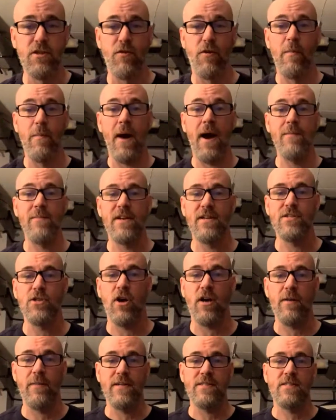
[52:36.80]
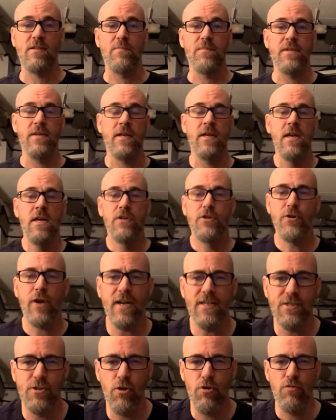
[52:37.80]
to remind me to talk about something. Do you
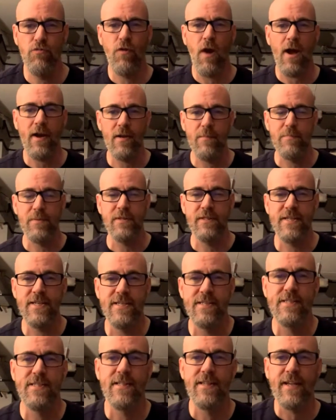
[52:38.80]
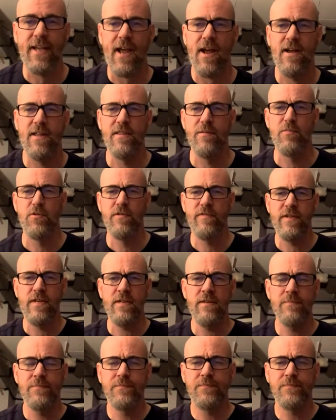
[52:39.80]
guys know who Rockabilly is in the movie?